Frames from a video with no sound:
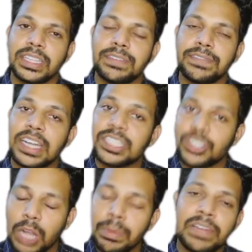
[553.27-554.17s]
the fat
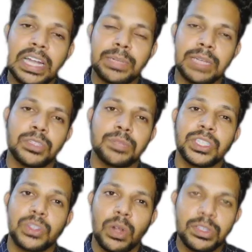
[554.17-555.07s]
soluble vitamin
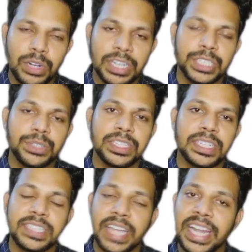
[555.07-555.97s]
absorption is also reduced.
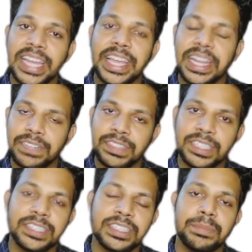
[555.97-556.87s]
That is ADAK
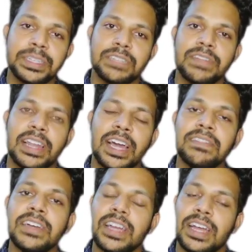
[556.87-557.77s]
deficiency the patient will
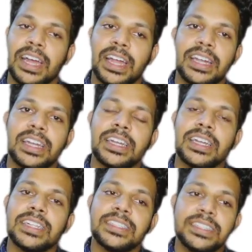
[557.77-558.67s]
have.
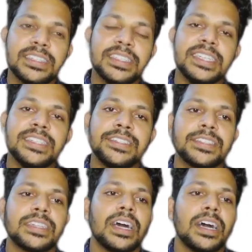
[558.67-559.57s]
And since
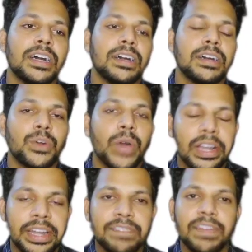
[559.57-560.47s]
these
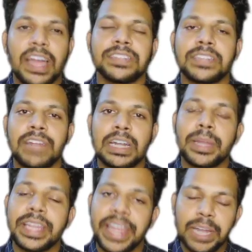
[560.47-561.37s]
coagulating factors are
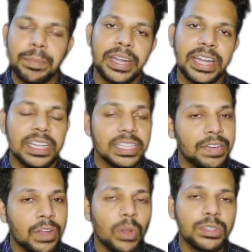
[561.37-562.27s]
vitamin K dependent,
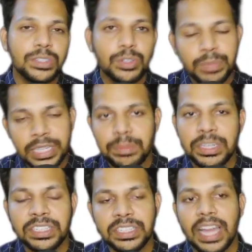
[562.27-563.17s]
they will also be
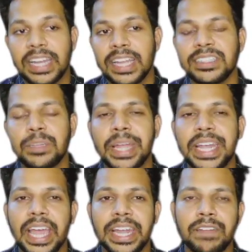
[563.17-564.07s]
diminished, and hence the
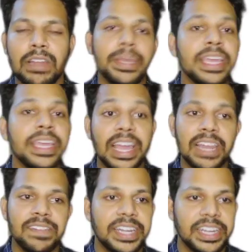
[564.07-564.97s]
PTNR will be
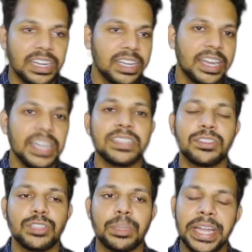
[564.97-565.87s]
elevated, right?
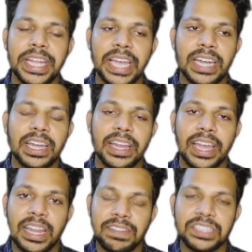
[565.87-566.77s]
So the
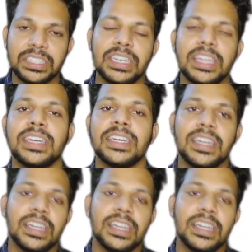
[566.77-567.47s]
PTNR elevation